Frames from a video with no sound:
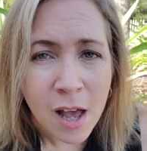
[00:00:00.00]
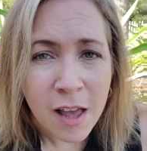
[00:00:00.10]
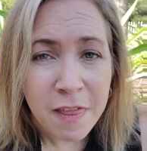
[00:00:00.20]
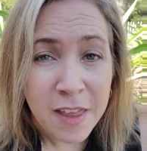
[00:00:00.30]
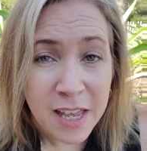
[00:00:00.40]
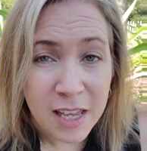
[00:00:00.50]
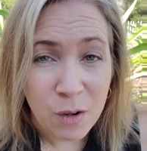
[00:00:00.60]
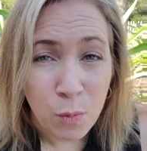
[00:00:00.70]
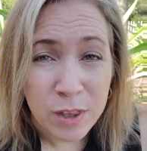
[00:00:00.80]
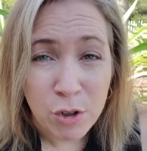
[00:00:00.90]

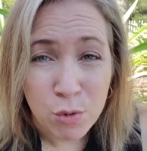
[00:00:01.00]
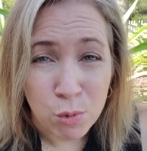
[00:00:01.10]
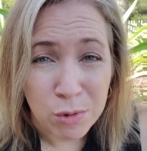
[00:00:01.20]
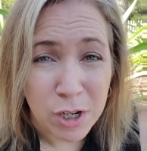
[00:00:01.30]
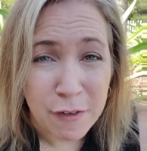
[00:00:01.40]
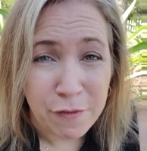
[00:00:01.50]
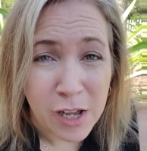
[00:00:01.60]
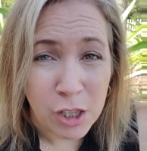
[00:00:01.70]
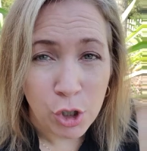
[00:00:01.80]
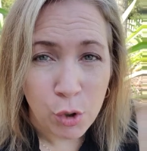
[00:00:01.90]
Then, when those rules aren't
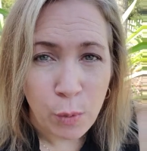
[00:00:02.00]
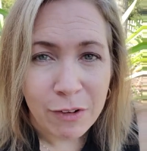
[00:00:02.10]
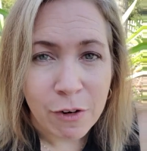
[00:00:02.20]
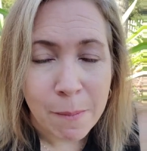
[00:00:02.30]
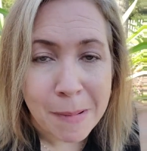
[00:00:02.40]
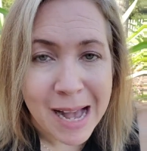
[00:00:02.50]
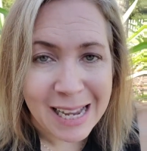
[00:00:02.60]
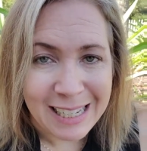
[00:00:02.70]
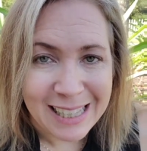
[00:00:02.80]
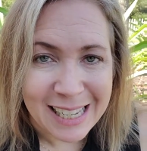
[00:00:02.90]
followed, we
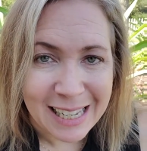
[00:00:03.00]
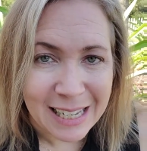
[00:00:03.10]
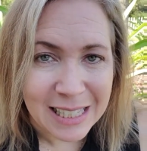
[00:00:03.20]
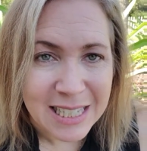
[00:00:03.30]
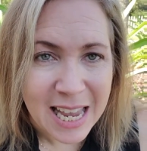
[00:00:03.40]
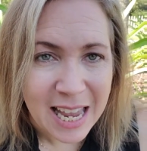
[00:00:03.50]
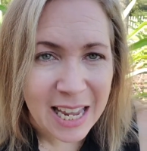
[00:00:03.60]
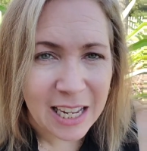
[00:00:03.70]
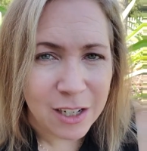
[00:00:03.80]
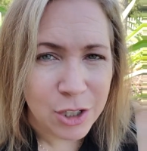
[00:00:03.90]
remind the kids,
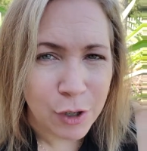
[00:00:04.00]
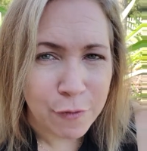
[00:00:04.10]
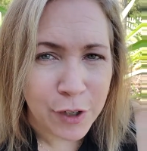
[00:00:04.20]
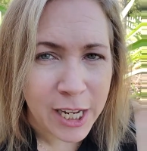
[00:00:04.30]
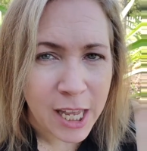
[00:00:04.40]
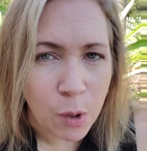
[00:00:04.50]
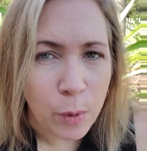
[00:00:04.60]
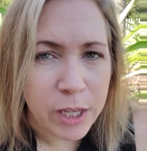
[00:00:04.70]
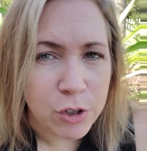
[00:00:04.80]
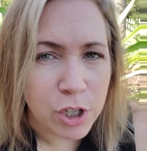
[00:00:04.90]
hey, don't forget, we
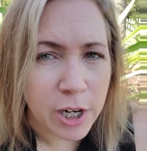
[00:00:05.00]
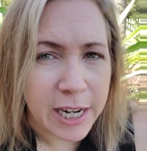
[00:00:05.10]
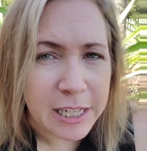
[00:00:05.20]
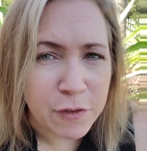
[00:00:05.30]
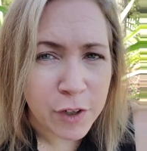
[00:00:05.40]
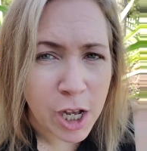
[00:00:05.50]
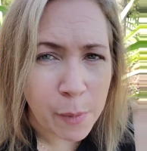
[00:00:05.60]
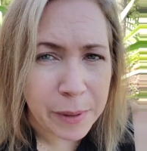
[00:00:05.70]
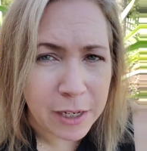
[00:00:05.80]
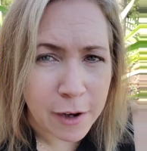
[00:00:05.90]
use our hands for
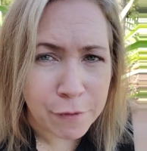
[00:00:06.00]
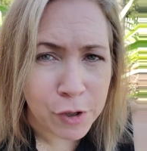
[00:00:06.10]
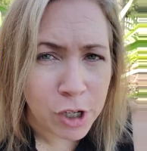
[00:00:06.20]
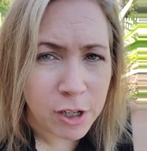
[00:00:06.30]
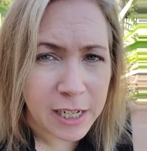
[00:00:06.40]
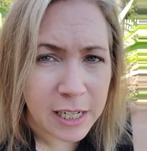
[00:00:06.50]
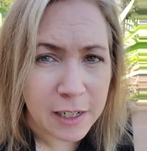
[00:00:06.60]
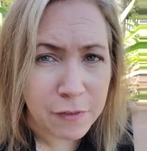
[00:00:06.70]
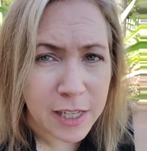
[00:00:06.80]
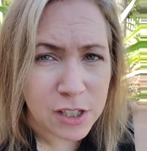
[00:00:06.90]
helping, not for hurting,
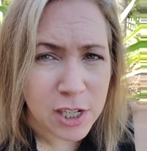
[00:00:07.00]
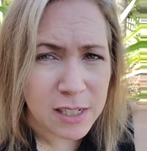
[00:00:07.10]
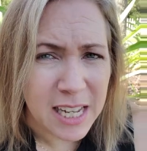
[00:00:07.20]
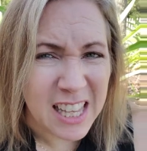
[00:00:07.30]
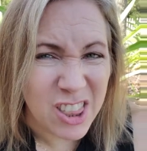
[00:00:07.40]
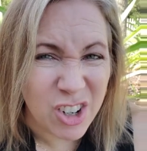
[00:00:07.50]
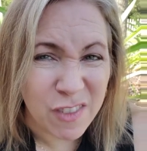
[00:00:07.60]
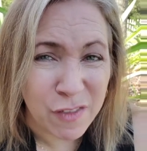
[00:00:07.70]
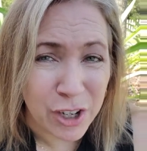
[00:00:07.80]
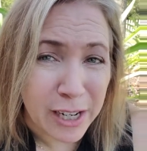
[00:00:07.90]
if they hit their
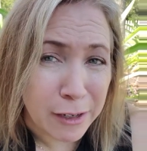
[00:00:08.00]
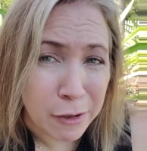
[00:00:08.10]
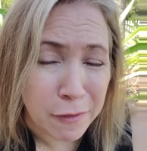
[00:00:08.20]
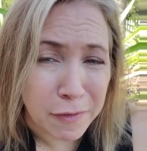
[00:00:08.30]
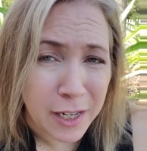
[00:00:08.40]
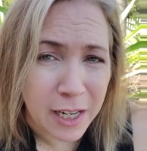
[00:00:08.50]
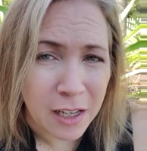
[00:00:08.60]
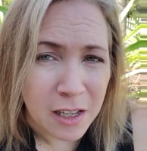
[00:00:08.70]
friend or if they